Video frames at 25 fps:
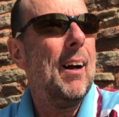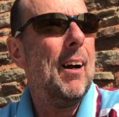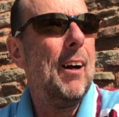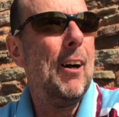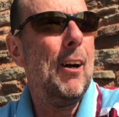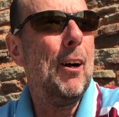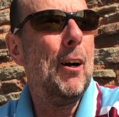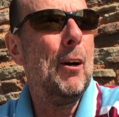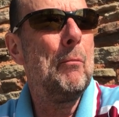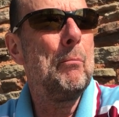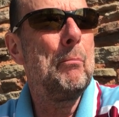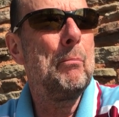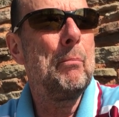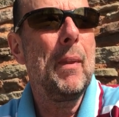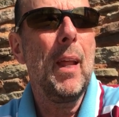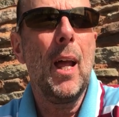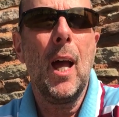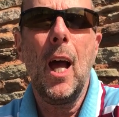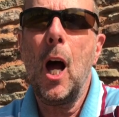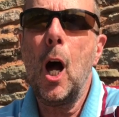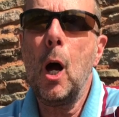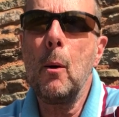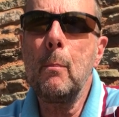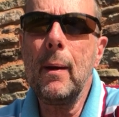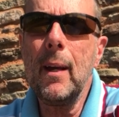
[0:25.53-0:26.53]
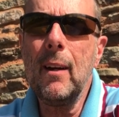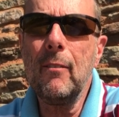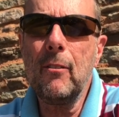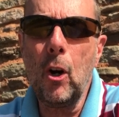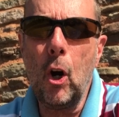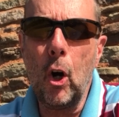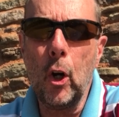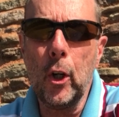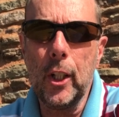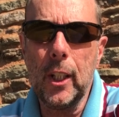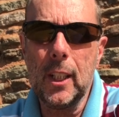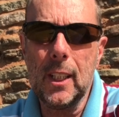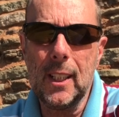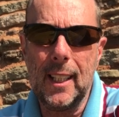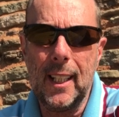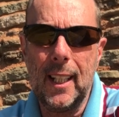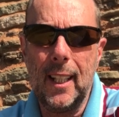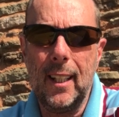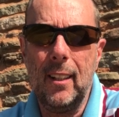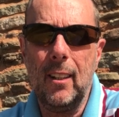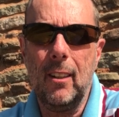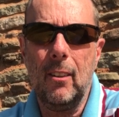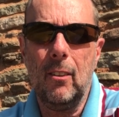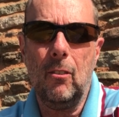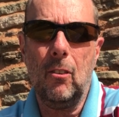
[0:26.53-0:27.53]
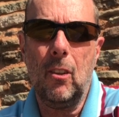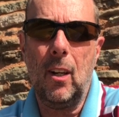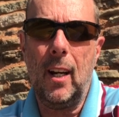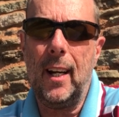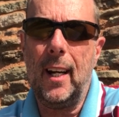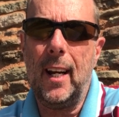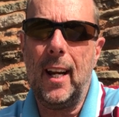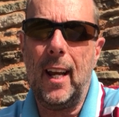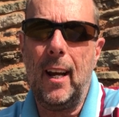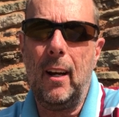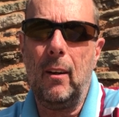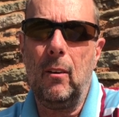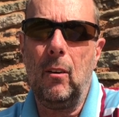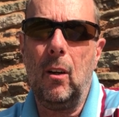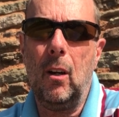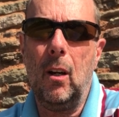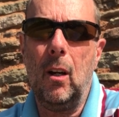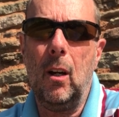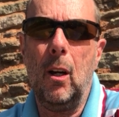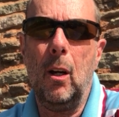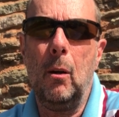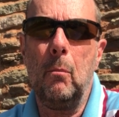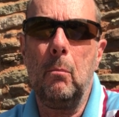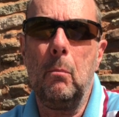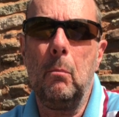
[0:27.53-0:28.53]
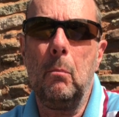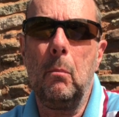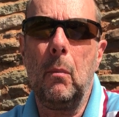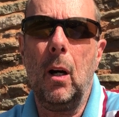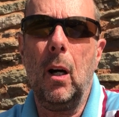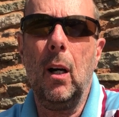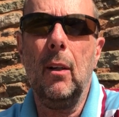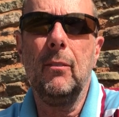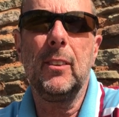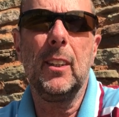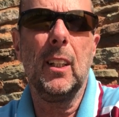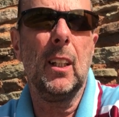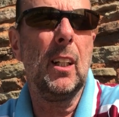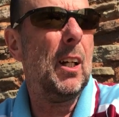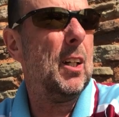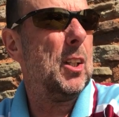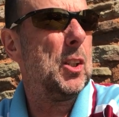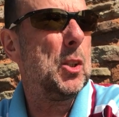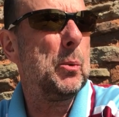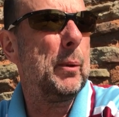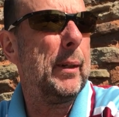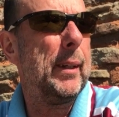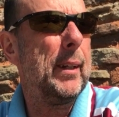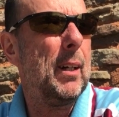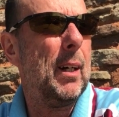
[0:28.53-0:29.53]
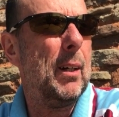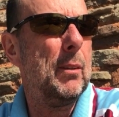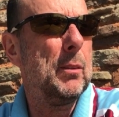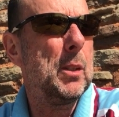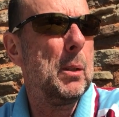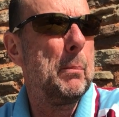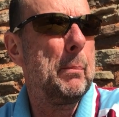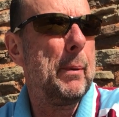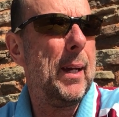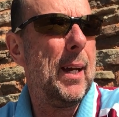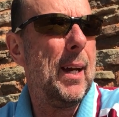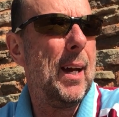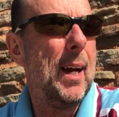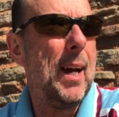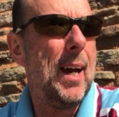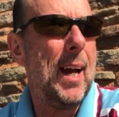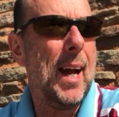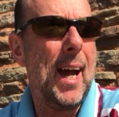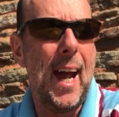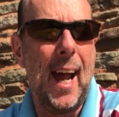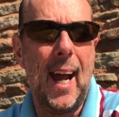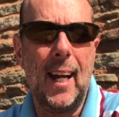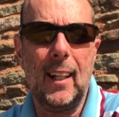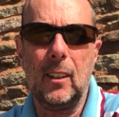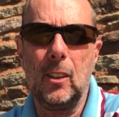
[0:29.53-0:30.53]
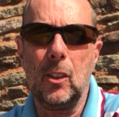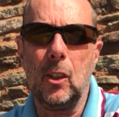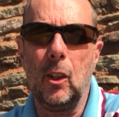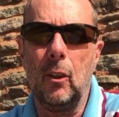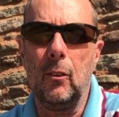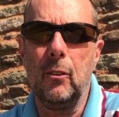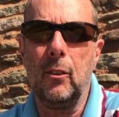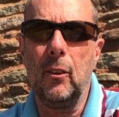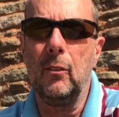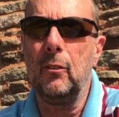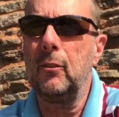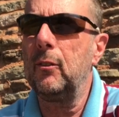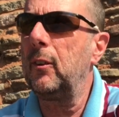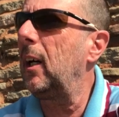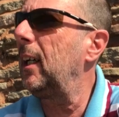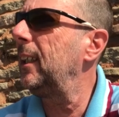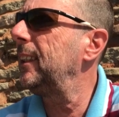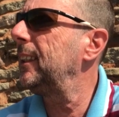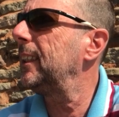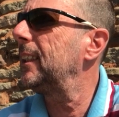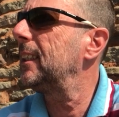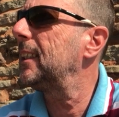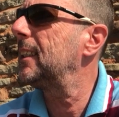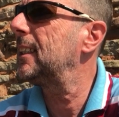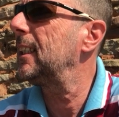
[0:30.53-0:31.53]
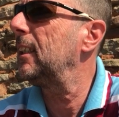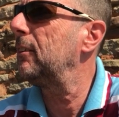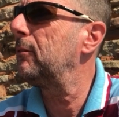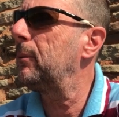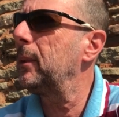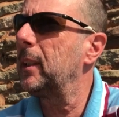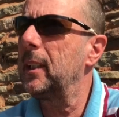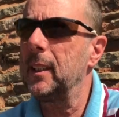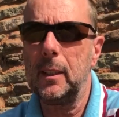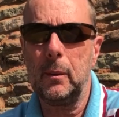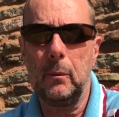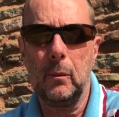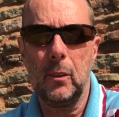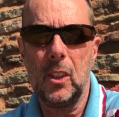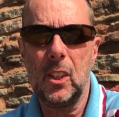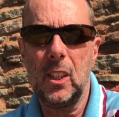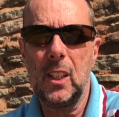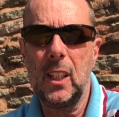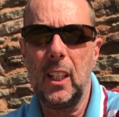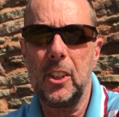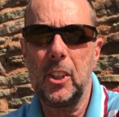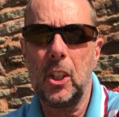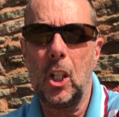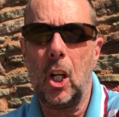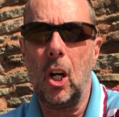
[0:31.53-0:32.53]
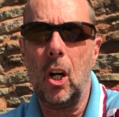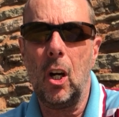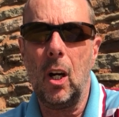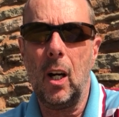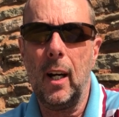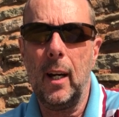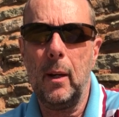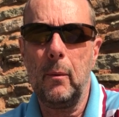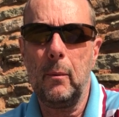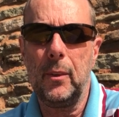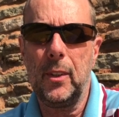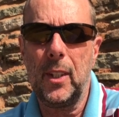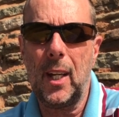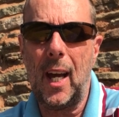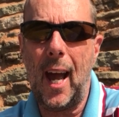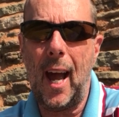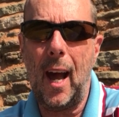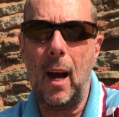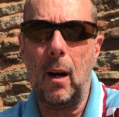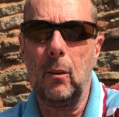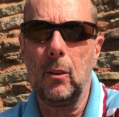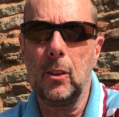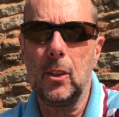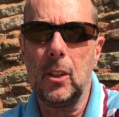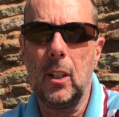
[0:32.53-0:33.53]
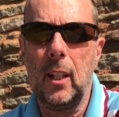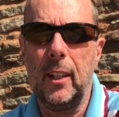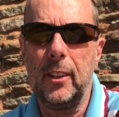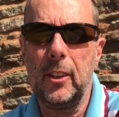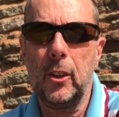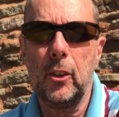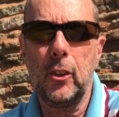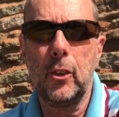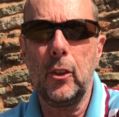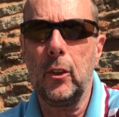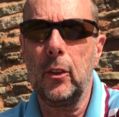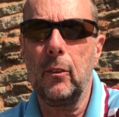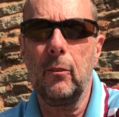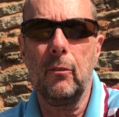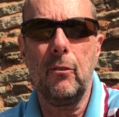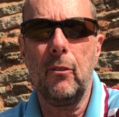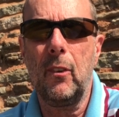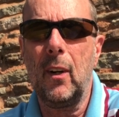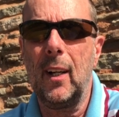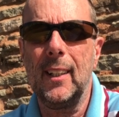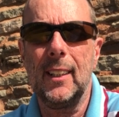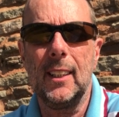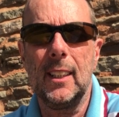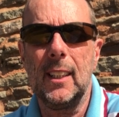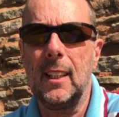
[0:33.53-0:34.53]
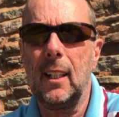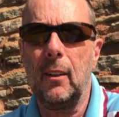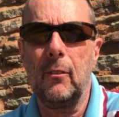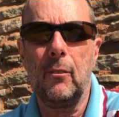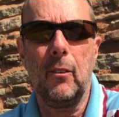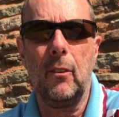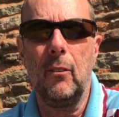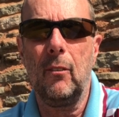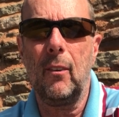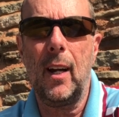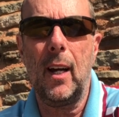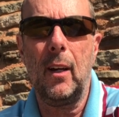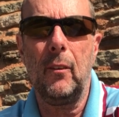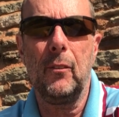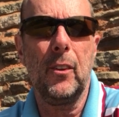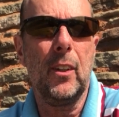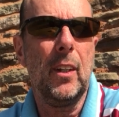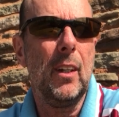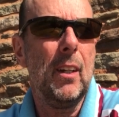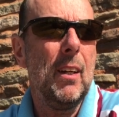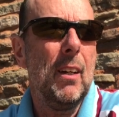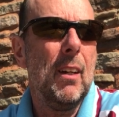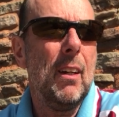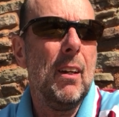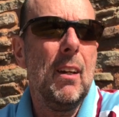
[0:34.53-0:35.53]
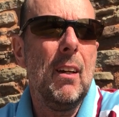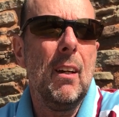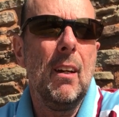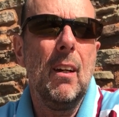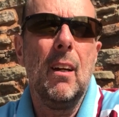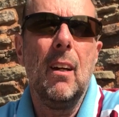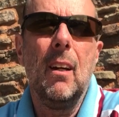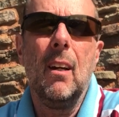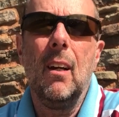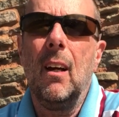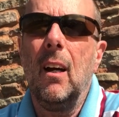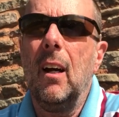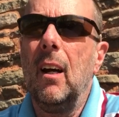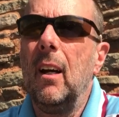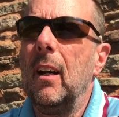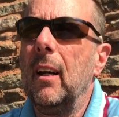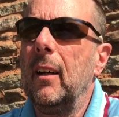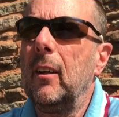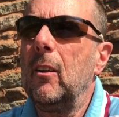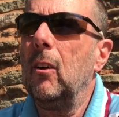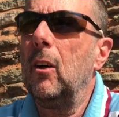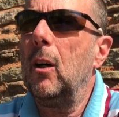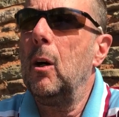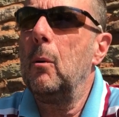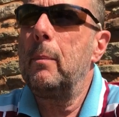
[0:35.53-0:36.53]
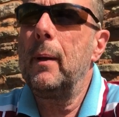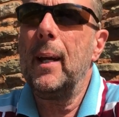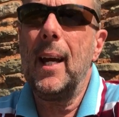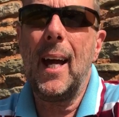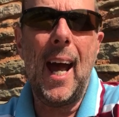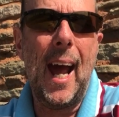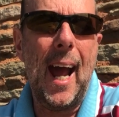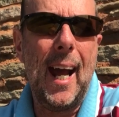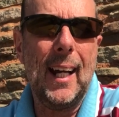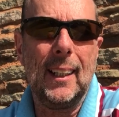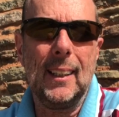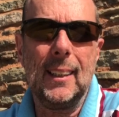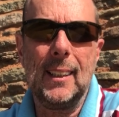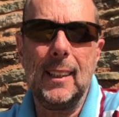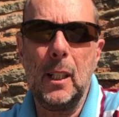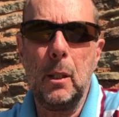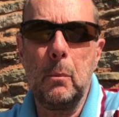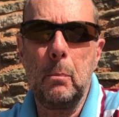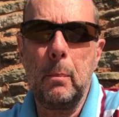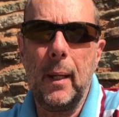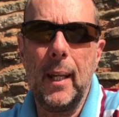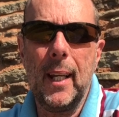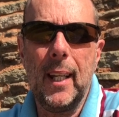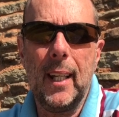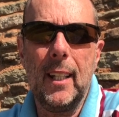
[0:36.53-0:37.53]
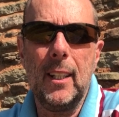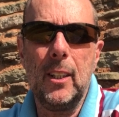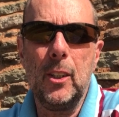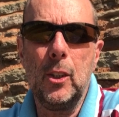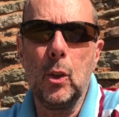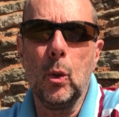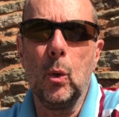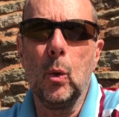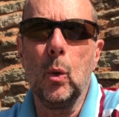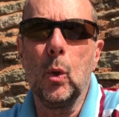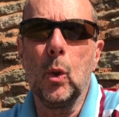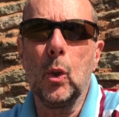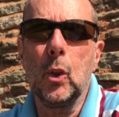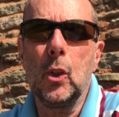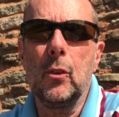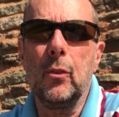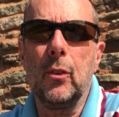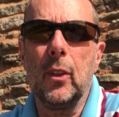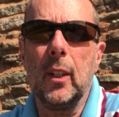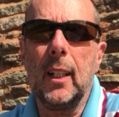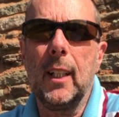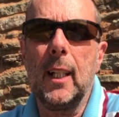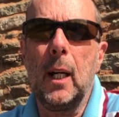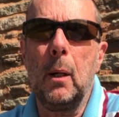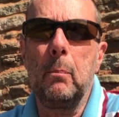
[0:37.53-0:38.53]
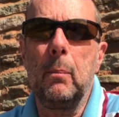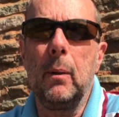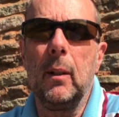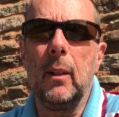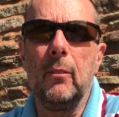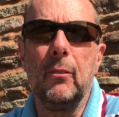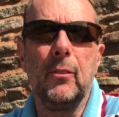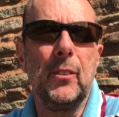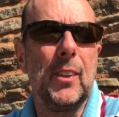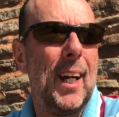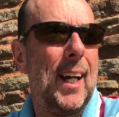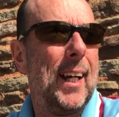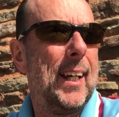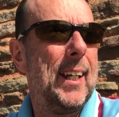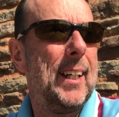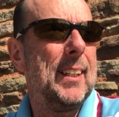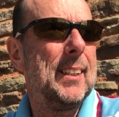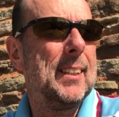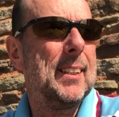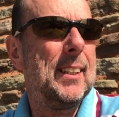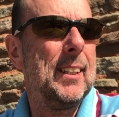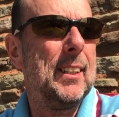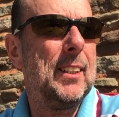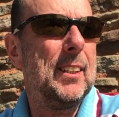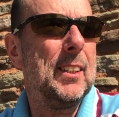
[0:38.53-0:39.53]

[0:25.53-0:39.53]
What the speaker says: A bit of honesty right now. After last week, I was a bit hacked off at finding stuff because it was such a high with the owls and I just couldn't find stuff around. And I got a bit angsty being indoors for a couple of days.